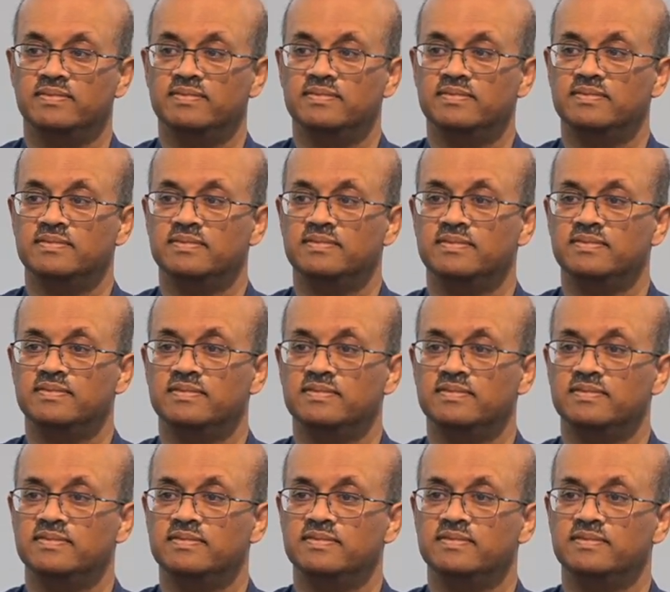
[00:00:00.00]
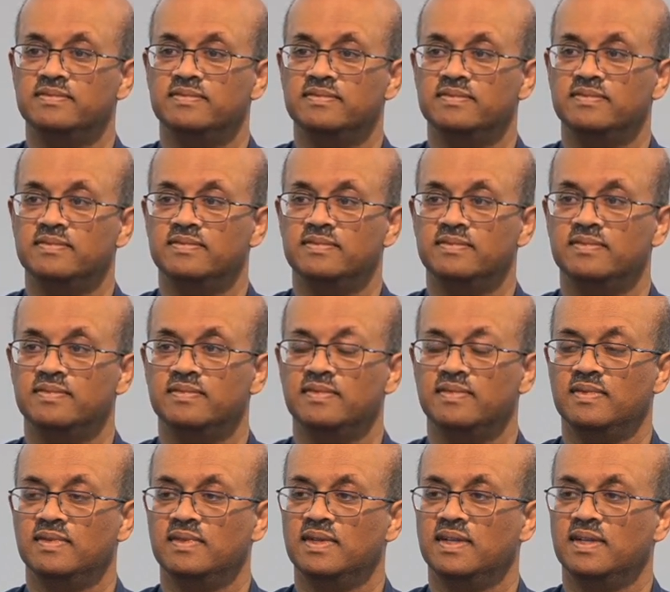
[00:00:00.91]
Nobody speaks.